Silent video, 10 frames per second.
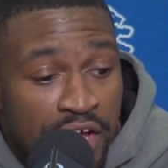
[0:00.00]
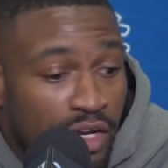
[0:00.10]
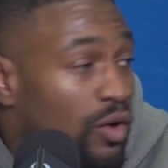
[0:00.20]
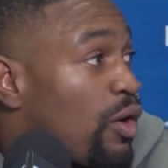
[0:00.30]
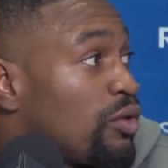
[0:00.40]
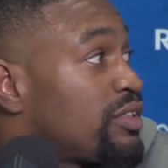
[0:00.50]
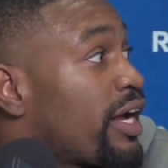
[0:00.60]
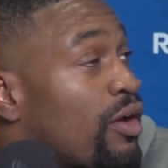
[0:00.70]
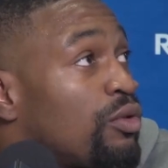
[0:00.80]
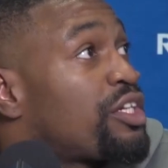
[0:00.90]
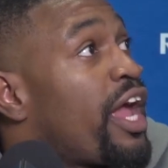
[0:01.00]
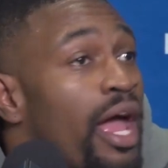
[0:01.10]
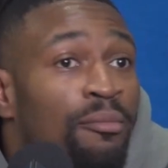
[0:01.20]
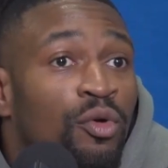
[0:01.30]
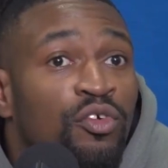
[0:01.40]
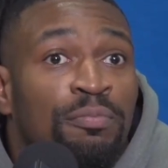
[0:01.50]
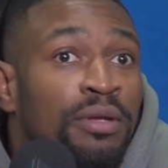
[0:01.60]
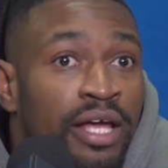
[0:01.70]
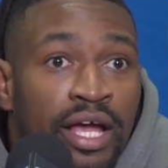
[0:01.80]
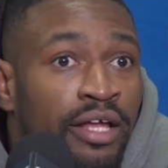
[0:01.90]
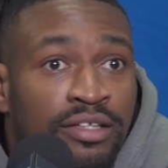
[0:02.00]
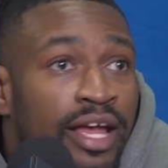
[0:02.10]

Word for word: You know, a coach like Coach Campbell who's played